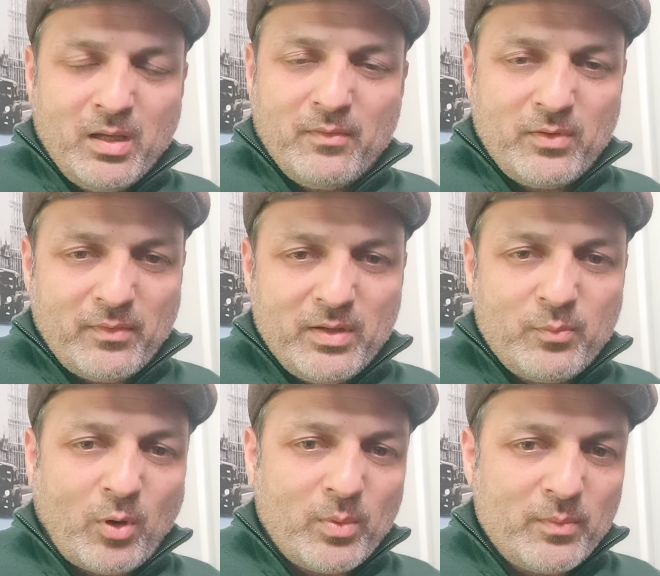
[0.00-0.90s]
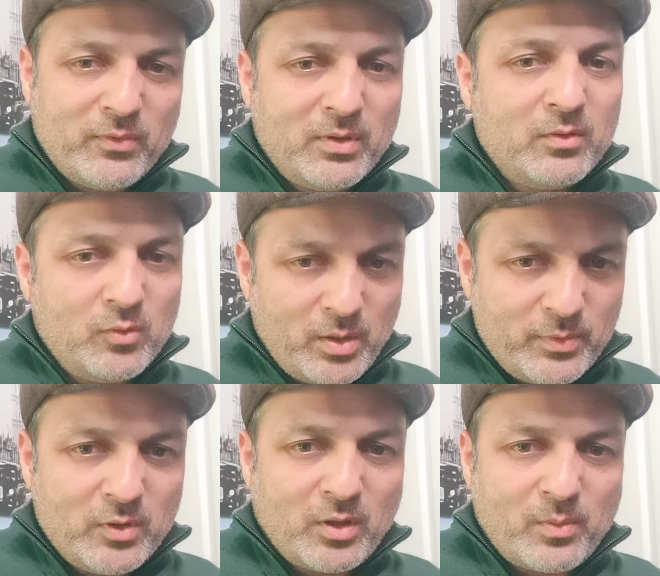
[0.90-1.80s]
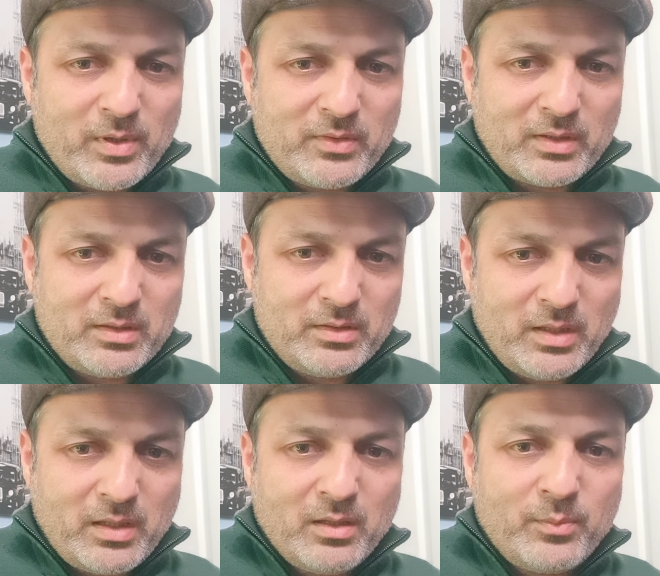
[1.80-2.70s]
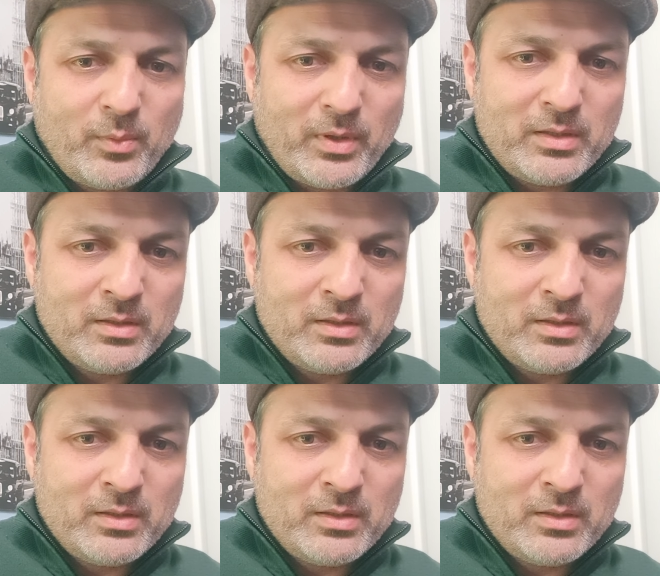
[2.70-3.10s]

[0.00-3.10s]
If you have any problems, do let me know in the comment section. Take care. Bye bye.